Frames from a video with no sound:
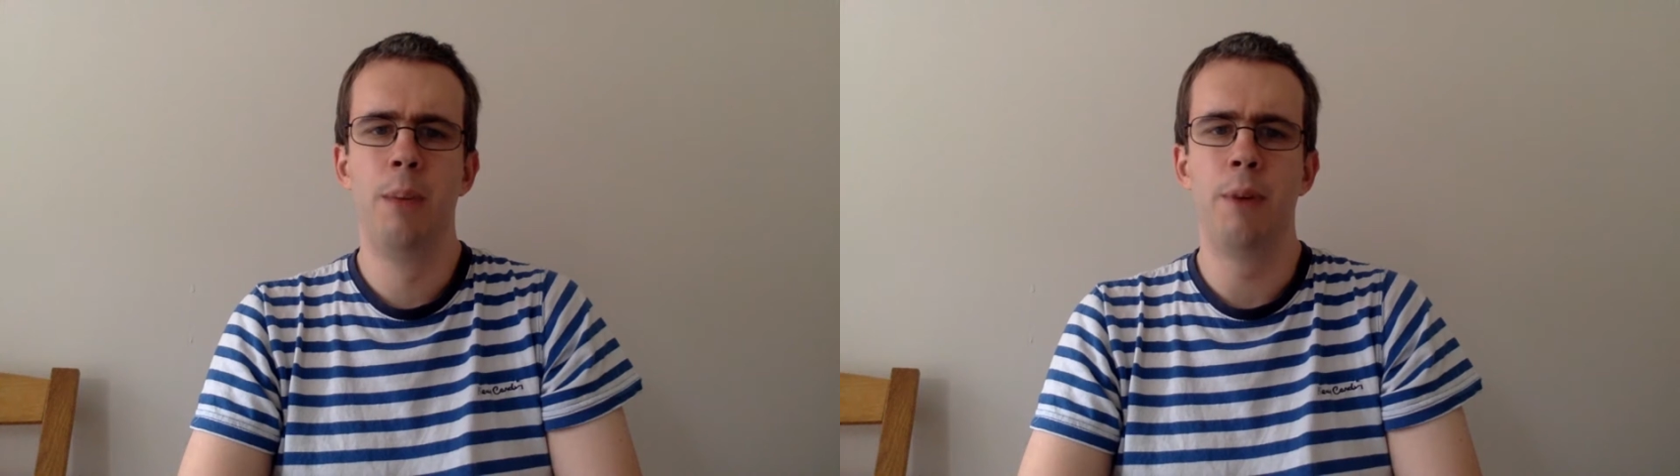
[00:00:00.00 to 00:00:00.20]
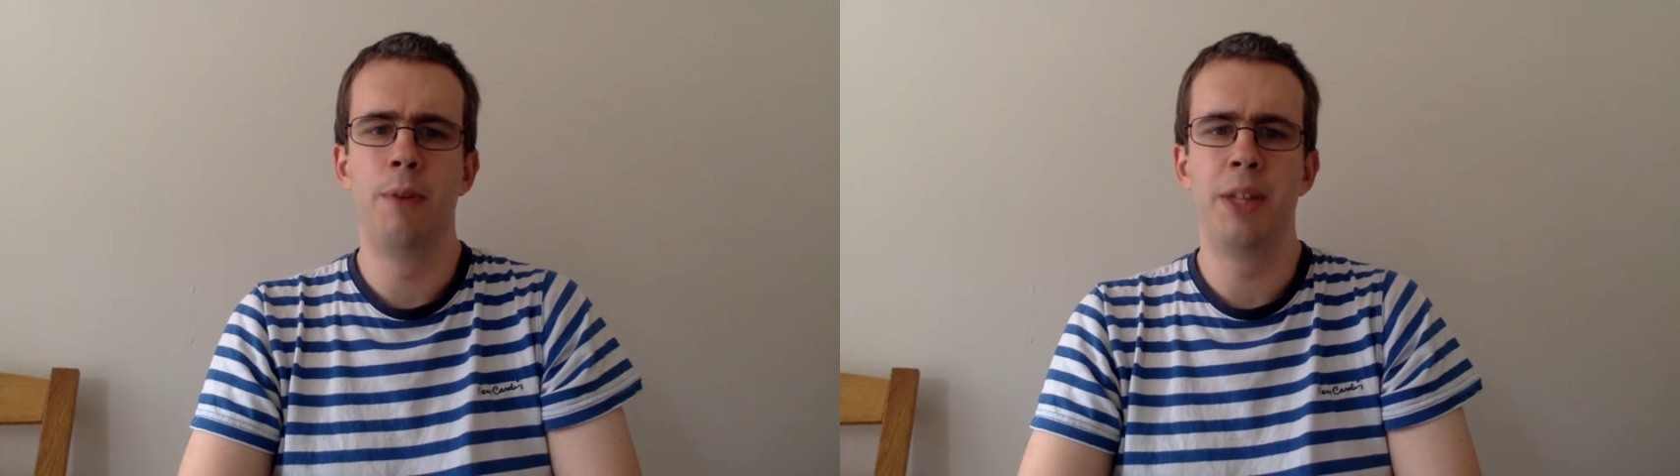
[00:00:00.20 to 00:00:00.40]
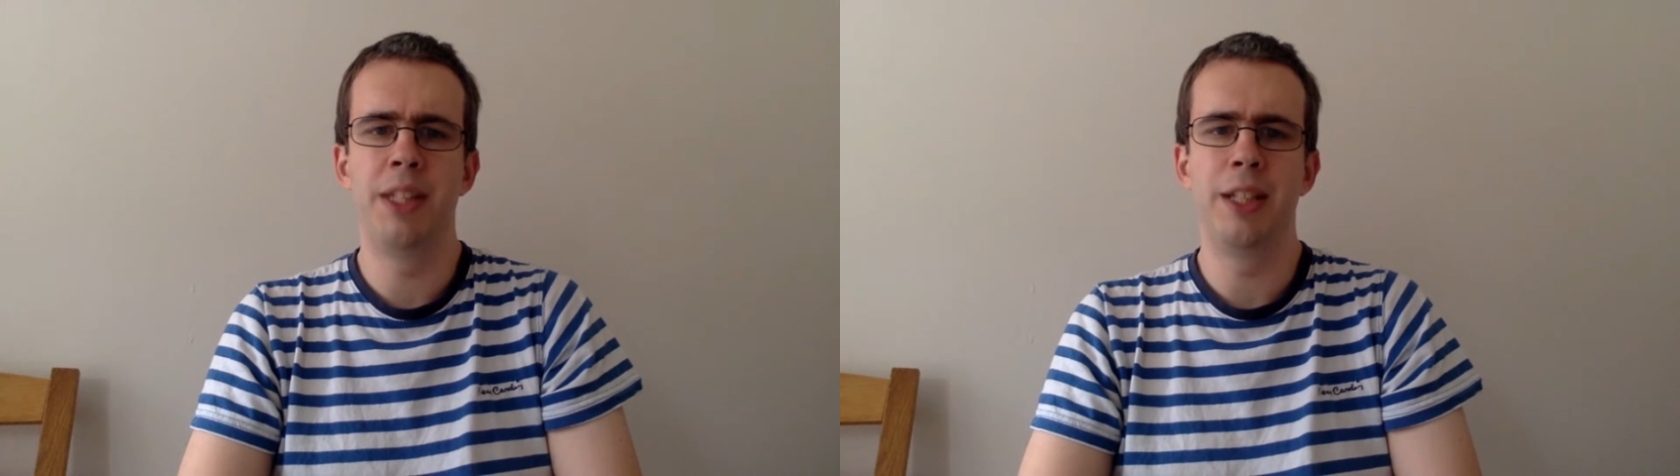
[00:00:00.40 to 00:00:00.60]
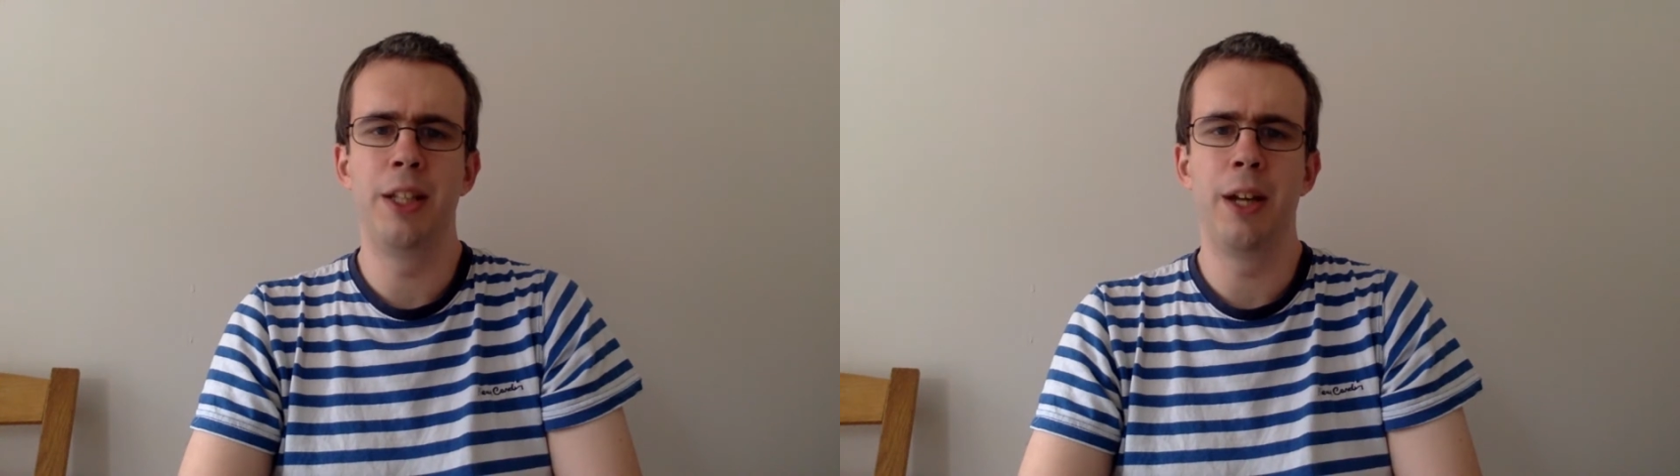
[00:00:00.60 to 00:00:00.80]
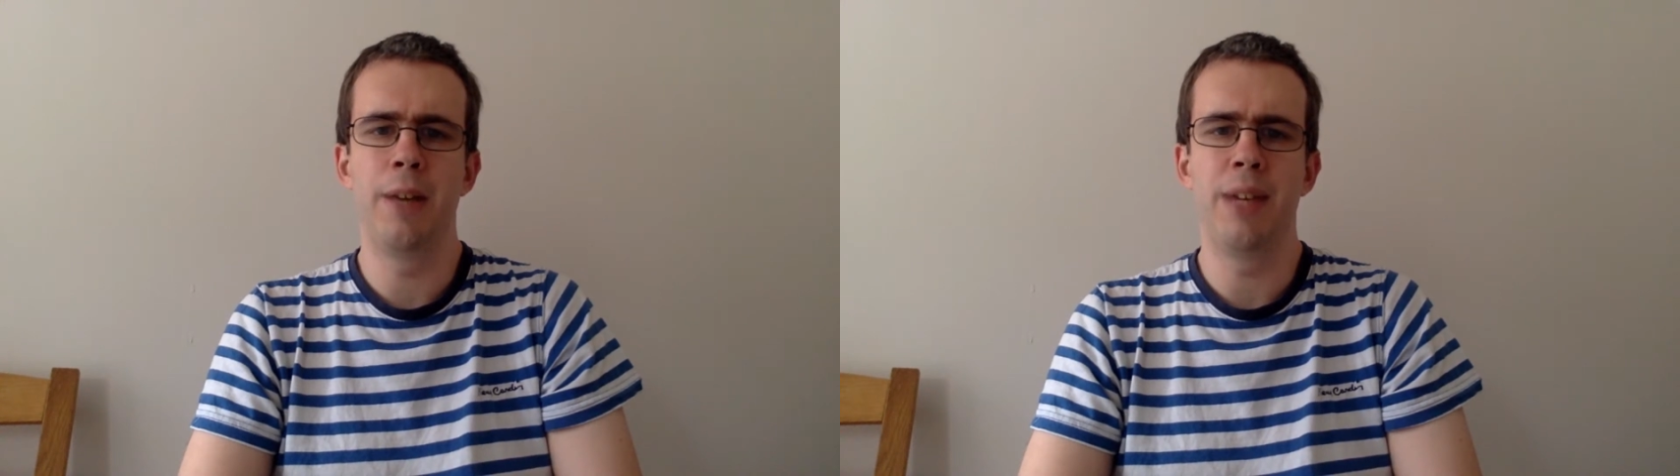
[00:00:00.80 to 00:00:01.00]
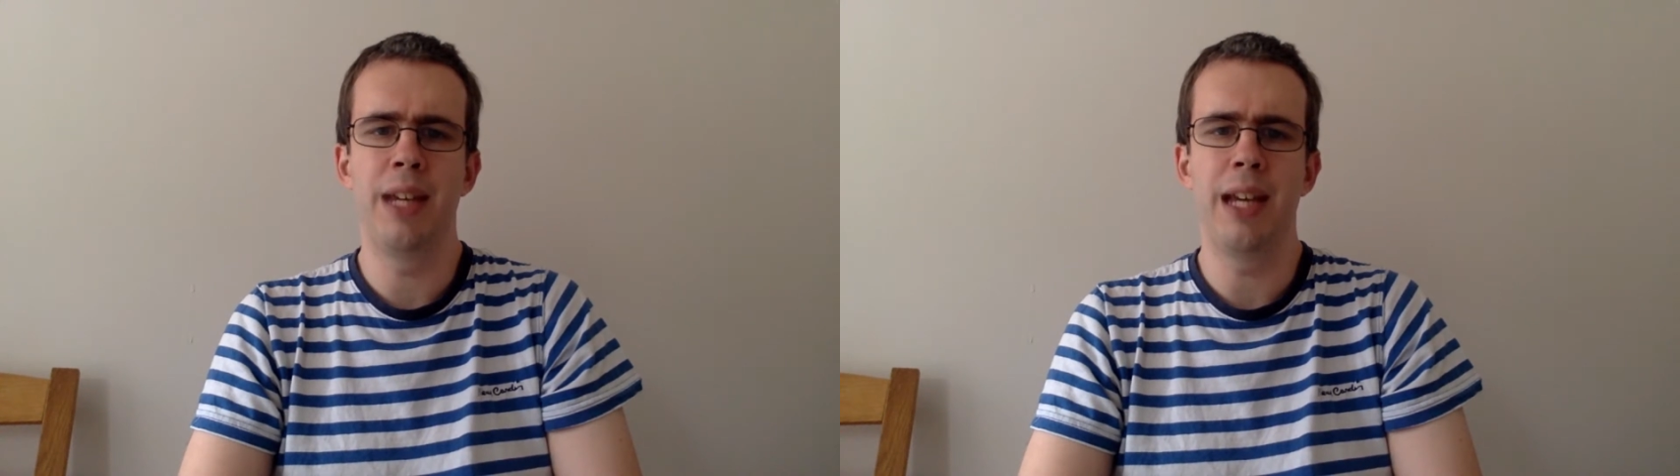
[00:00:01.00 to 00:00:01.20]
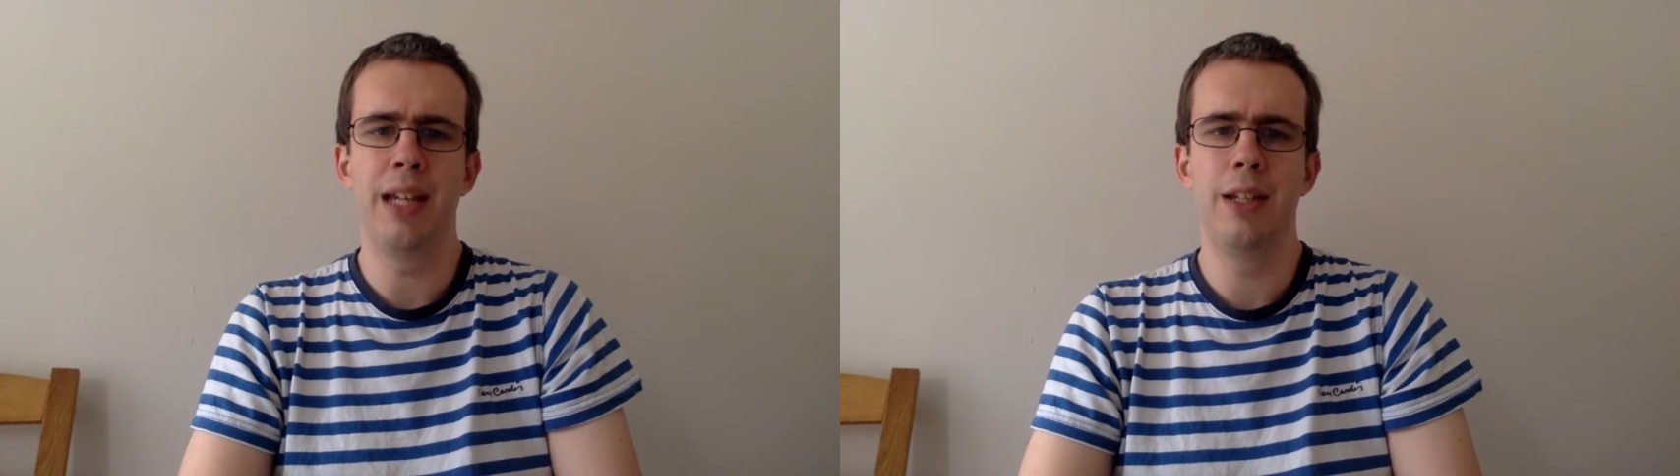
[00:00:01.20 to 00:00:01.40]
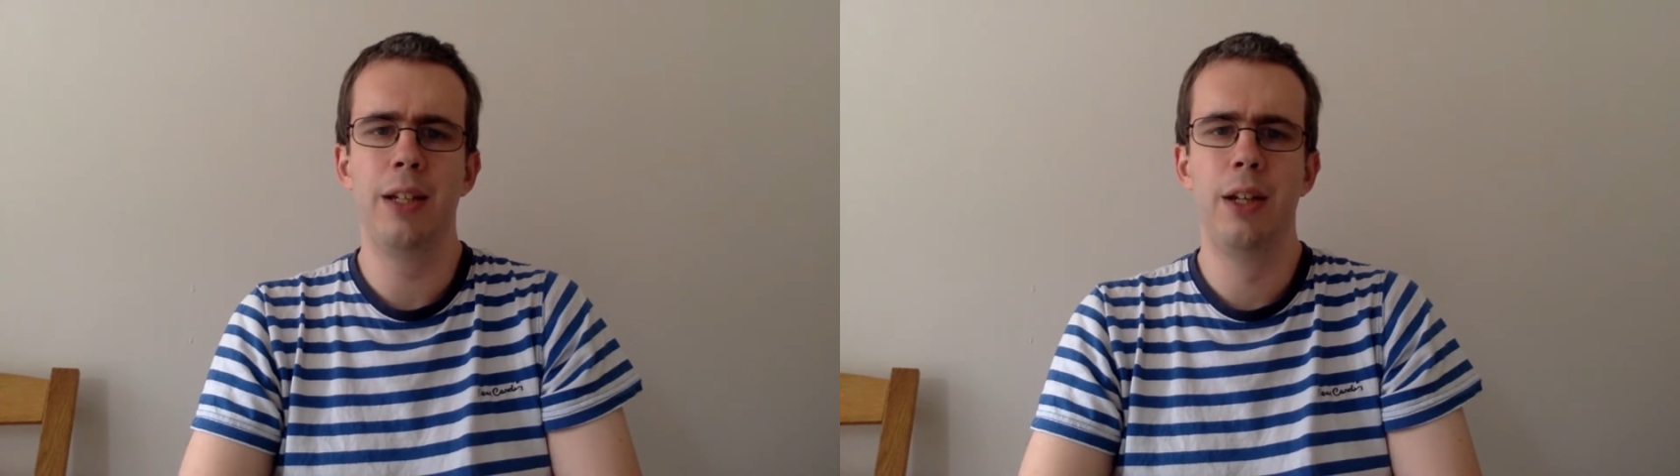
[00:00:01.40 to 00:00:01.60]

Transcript: by rising to life again,